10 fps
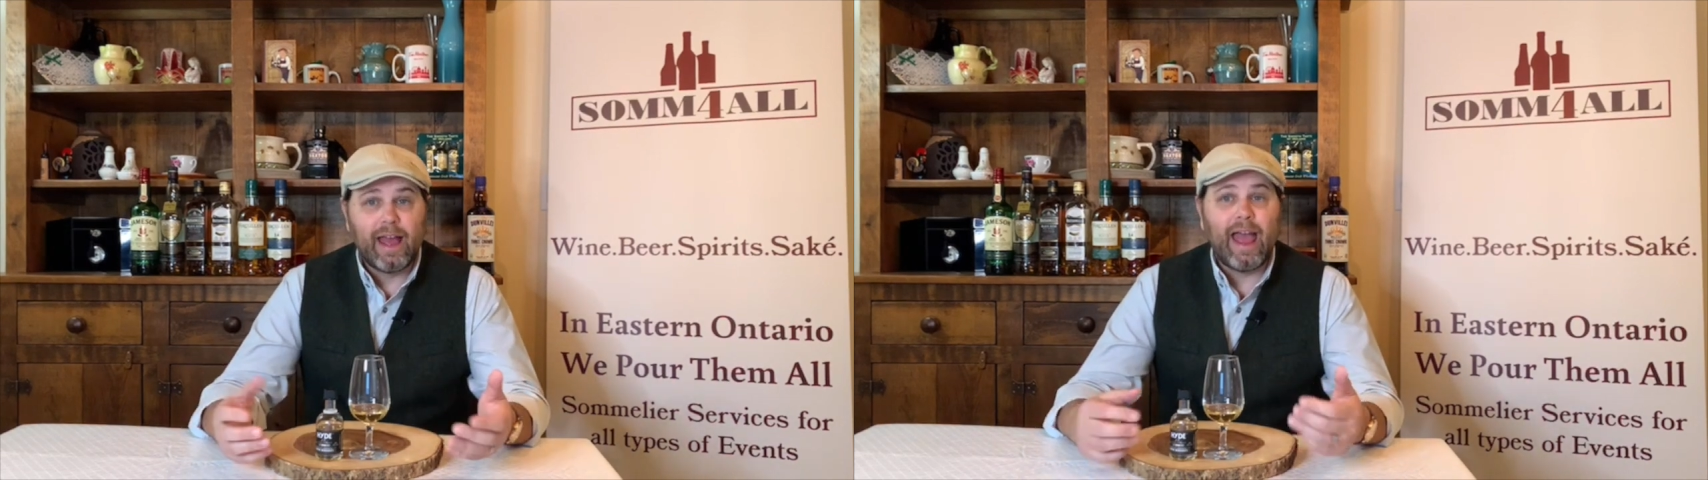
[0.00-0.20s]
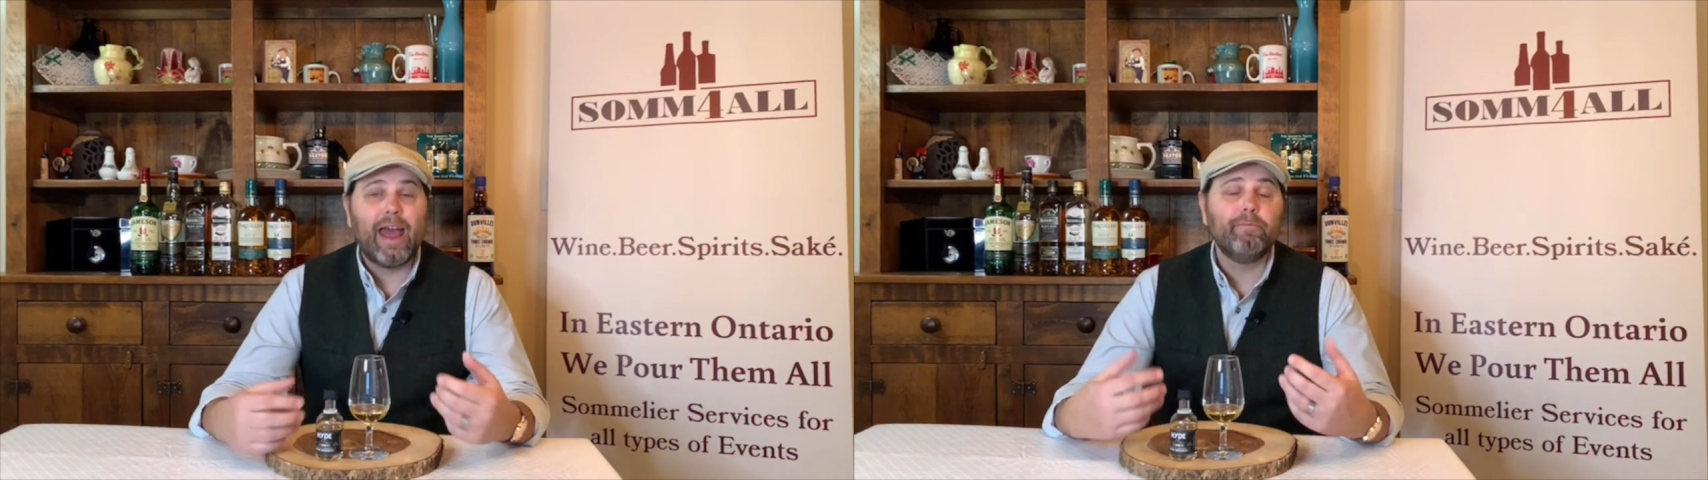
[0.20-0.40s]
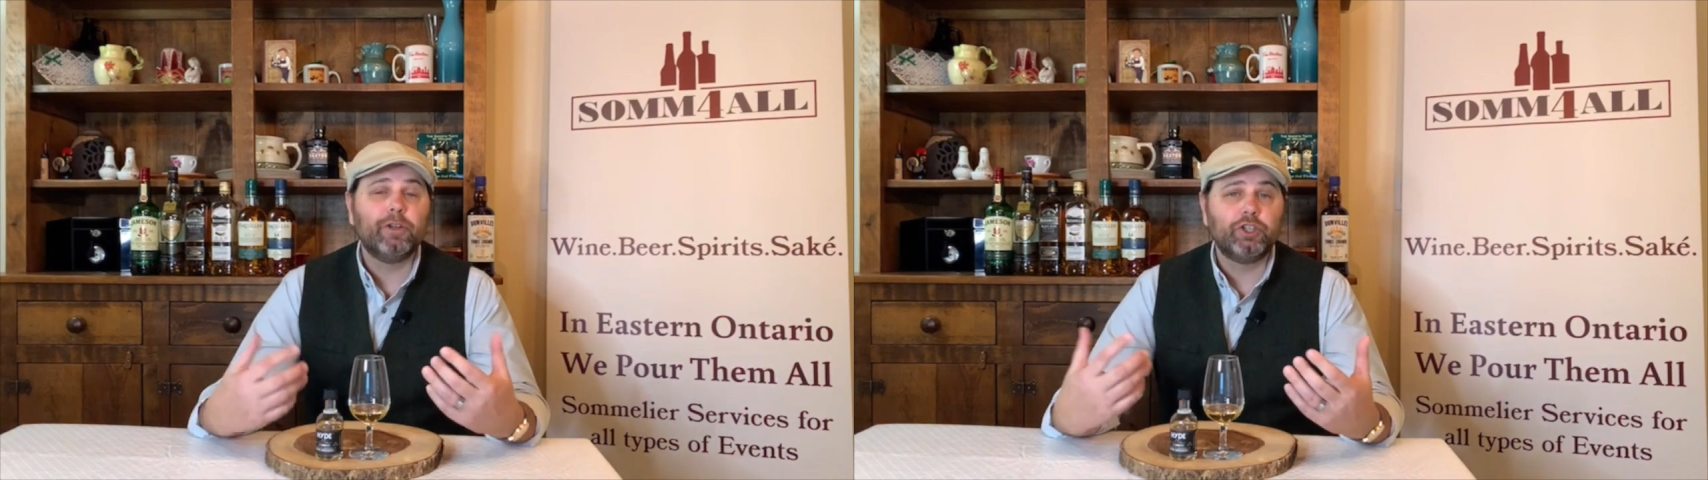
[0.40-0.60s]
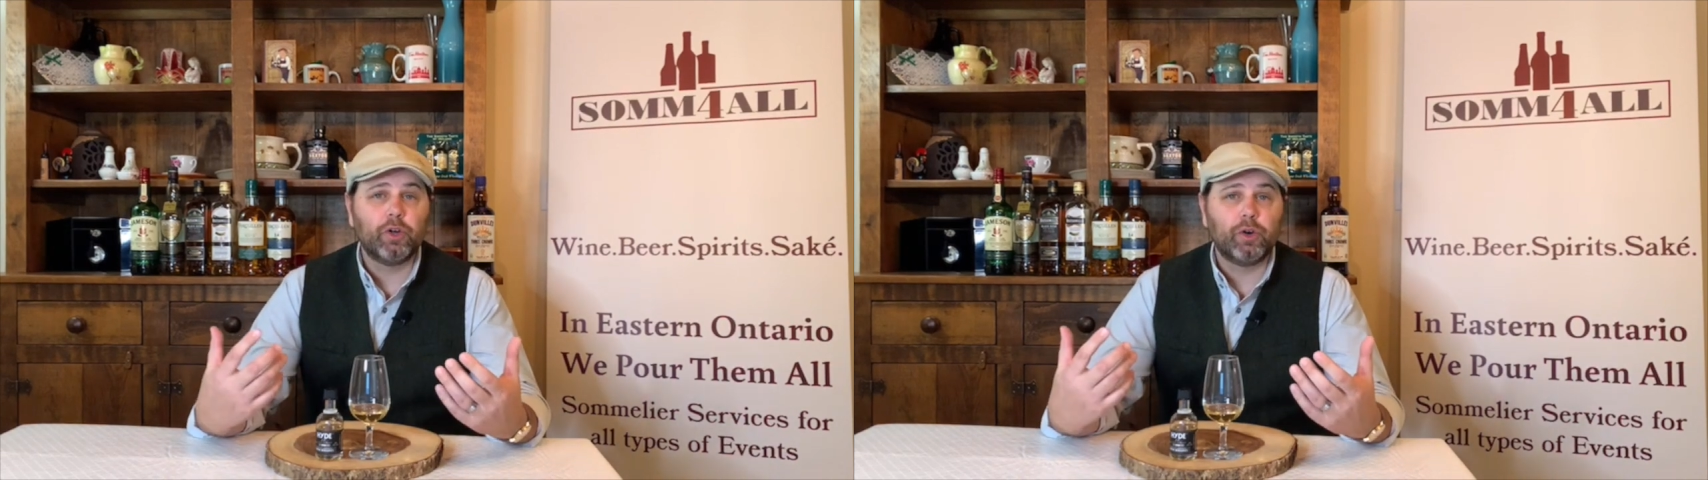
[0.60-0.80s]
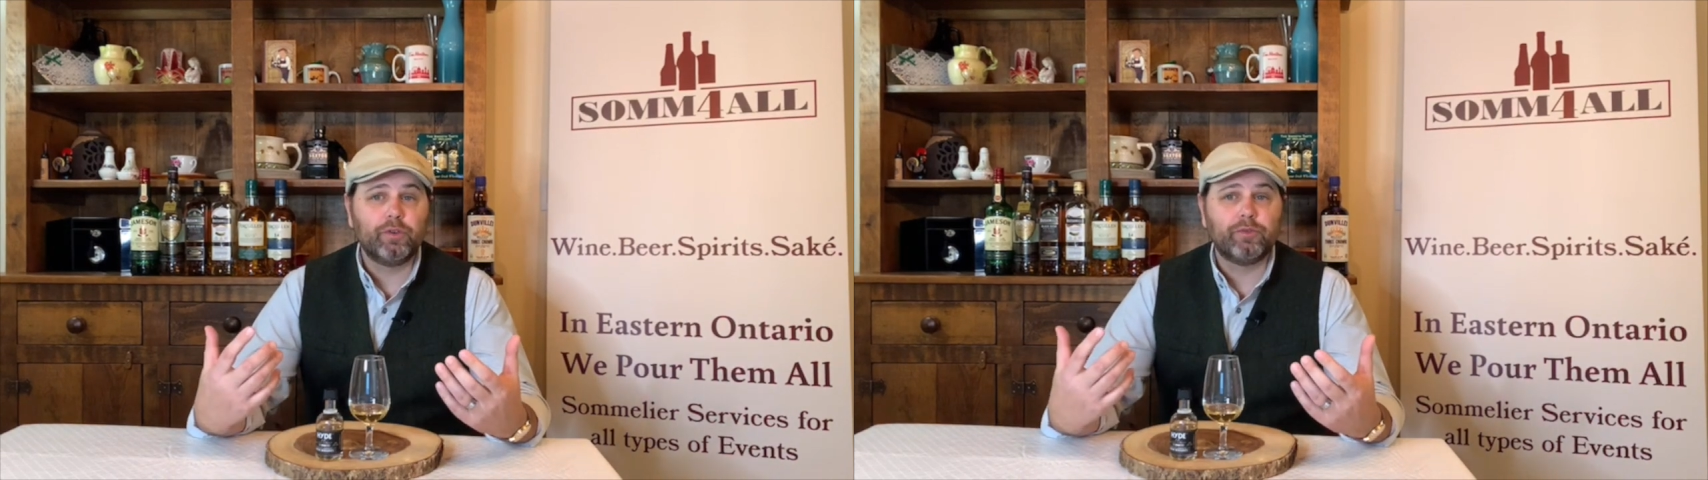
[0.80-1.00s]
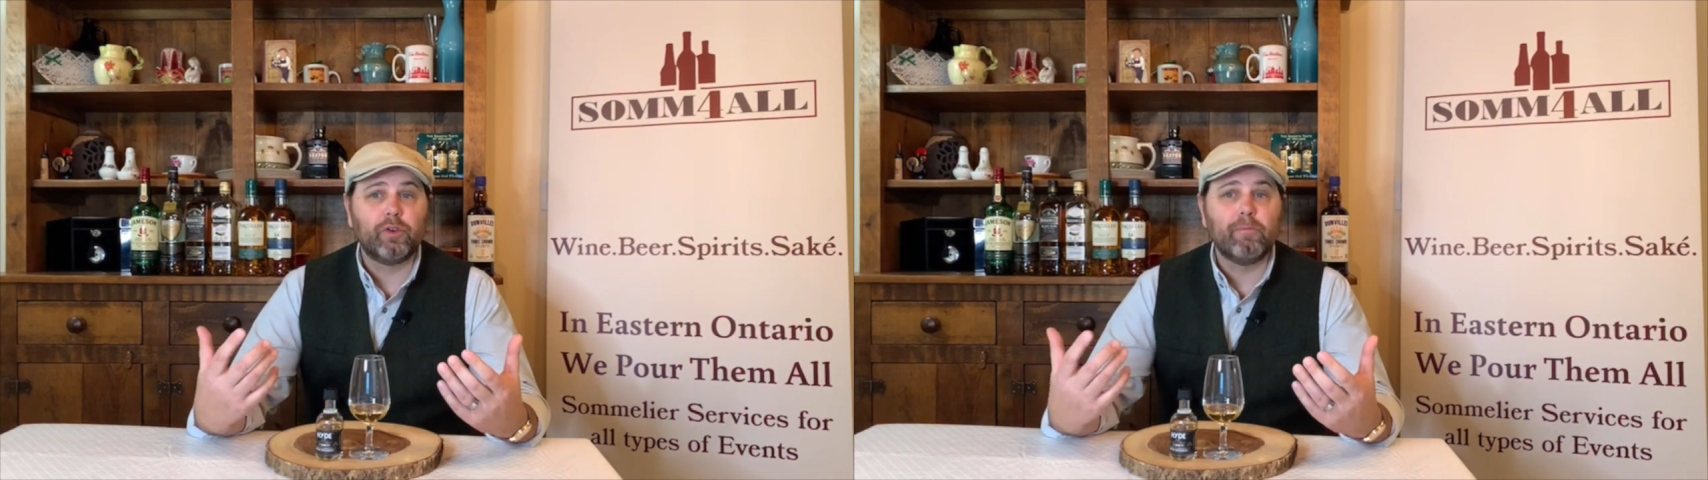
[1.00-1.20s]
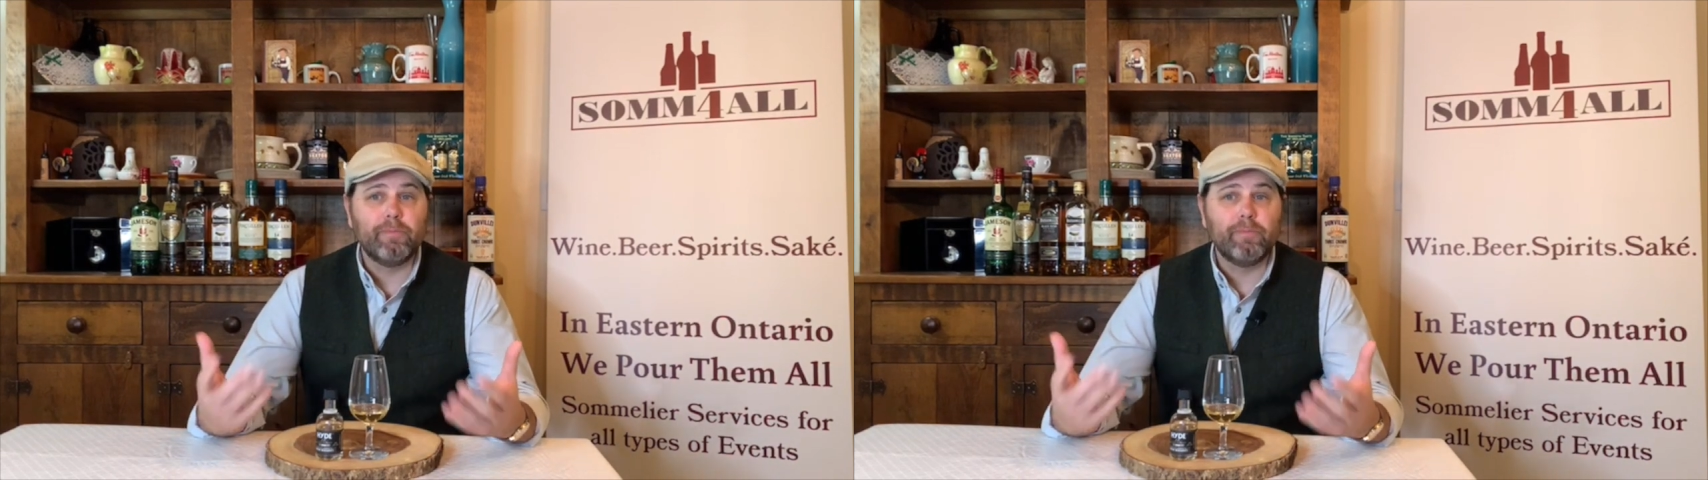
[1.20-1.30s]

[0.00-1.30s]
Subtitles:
and matured for a